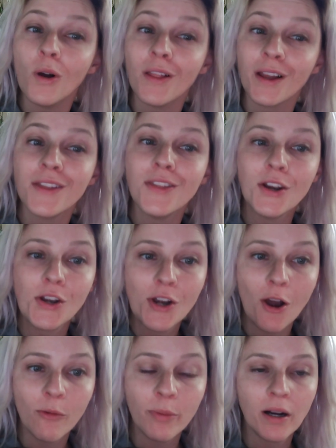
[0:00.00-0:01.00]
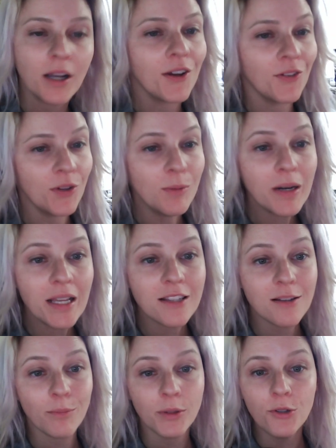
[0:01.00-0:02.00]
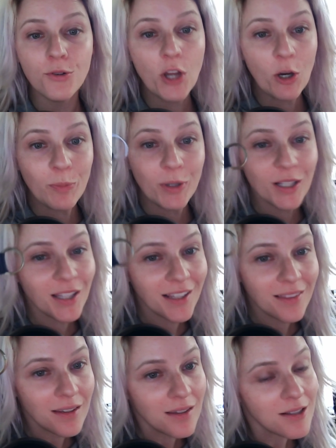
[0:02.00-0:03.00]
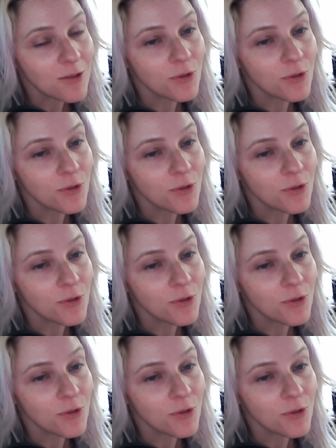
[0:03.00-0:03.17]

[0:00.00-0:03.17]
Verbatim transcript: Like in the notebook. If anybody has a blue notebook like this,